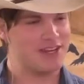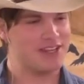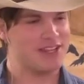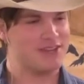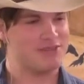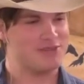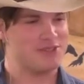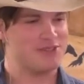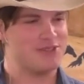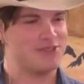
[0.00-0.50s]

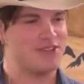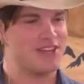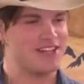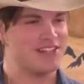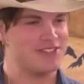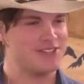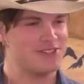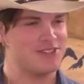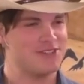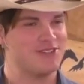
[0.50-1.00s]
that would do that
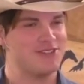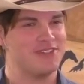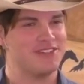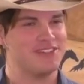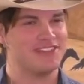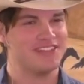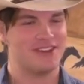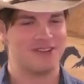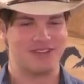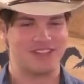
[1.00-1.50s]
to you,
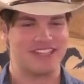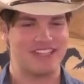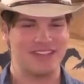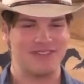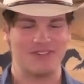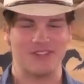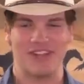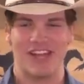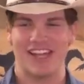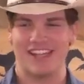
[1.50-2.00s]
that would leave
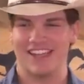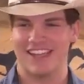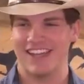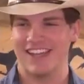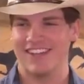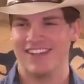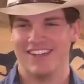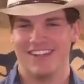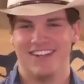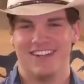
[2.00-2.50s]
you like
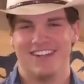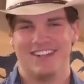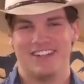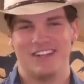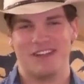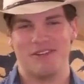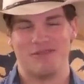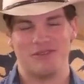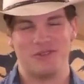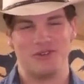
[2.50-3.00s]
that?
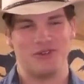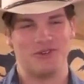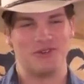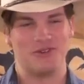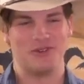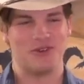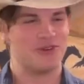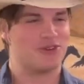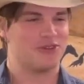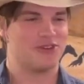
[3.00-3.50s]
If you do,
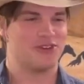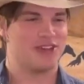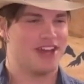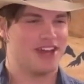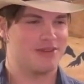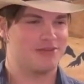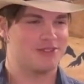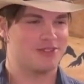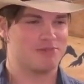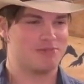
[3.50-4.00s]
don't look at
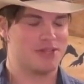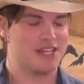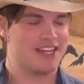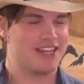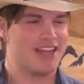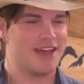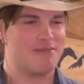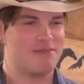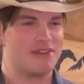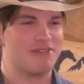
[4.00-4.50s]
him. Just blink
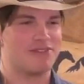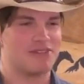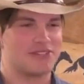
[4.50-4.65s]
at me if you're